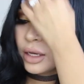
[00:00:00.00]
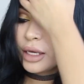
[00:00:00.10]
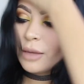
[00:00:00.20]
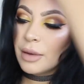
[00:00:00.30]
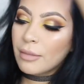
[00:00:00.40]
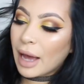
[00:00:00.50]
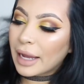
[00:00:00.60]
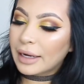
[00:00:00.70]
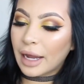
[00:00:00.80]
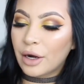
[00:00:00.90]
Keep in
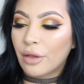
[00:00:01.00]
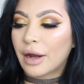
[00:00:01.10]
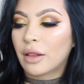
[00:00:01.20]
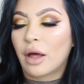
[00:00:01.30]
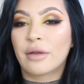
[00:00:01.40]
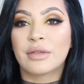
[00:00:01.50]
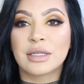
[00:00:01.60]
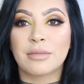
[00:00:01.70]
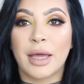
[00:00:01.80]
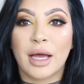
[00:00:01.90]
mind, I know that a lot of
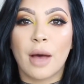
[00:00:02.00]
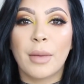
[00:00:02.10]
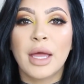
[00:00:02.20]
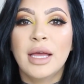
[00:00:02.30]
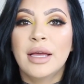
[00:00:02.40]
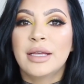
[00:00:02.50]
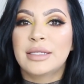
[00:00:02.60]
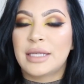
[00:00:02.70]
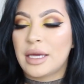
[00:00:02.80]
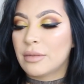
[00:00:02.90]
this makeup
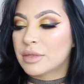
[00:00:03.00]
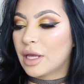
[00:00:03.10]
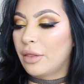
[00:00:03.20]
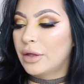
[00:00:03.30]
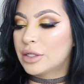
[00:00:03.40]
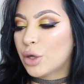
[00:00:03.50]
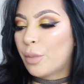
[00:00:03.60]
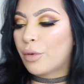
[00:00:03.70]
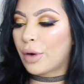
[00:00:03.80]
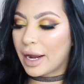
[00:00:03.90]
seems a
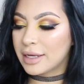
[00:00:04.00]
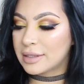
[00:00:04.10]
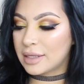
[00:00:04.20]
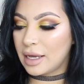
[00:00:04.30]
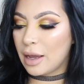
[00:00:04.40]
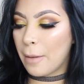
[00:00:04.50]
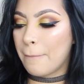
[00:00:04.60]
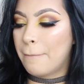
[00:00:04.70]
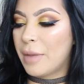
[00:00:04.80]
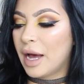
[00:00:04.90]
little pricey,
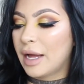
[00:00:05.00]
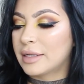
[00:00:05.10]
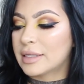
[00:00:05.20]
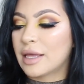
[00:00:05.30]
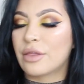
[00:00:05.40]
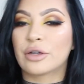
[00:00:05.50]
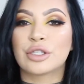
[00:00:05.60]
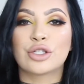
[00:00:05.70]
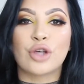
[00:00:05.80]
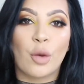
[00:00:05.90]
but
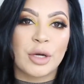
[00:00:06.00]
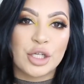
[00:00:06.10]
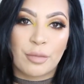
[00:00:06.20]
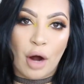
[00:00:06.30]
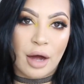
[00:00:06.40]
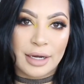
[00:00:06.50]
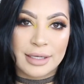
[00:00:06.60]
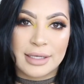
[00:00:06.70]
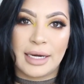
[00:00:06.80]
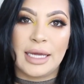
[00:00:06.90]
there's so much
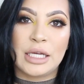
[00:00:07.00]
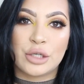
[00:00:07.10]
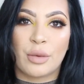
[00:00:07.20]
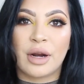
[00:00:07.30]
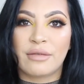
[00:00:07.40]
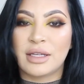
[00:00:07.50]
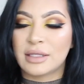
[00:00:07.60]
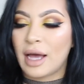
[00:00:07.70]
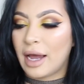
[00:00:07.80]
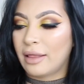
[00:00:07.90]
product in each one of
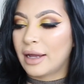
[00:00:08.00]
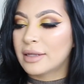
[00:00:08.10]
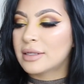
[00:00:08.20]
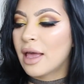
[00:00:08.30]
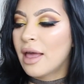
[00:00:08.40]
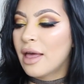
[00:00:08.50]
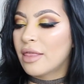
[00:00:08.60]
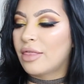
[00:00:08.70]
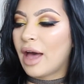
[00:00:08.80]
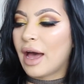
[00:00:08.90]
these highlights
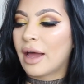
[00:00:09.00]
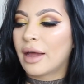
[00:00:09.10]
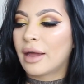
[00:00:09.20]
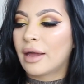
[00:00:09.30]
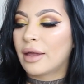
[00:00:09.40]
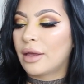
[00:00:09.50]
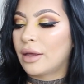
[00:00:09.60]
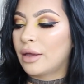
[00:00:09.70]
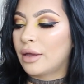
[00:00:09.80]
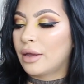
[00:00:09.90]
that
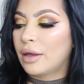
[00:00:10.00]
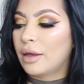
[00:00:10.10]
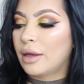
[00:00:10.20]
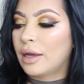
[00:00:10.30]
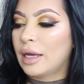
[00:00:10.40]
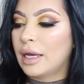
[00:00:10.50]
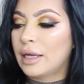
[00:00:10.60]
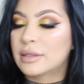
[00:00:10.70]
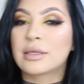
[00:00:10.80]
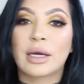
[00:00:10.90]

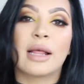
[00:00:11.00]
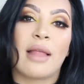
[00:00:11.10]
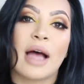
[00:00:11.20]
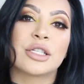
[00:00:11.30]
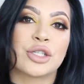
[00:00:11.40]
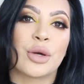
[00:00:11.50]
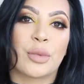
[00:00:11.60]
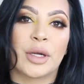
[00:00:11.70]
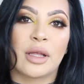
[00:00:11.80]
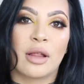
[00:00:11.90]
it's going to last you a
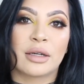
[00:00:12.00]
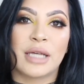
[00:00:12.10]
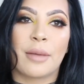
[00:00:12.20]
really long